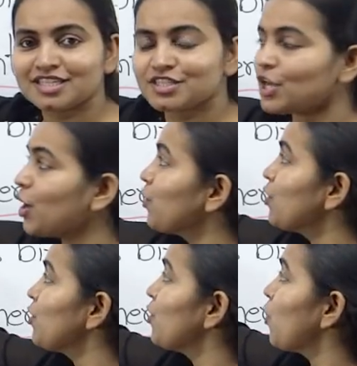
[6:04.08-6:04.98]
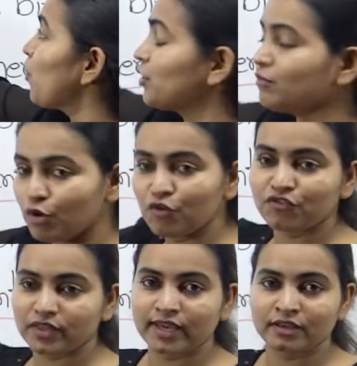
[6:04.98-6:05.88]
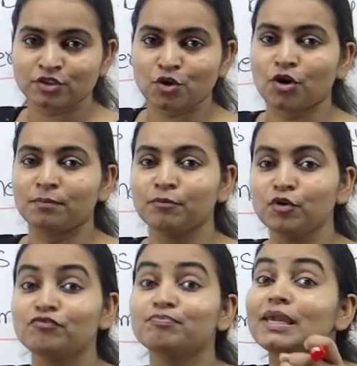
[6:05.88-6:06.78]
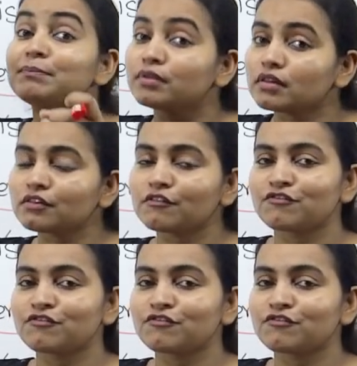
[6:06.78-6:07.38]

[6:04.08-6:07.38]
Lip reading: So when you move things or move people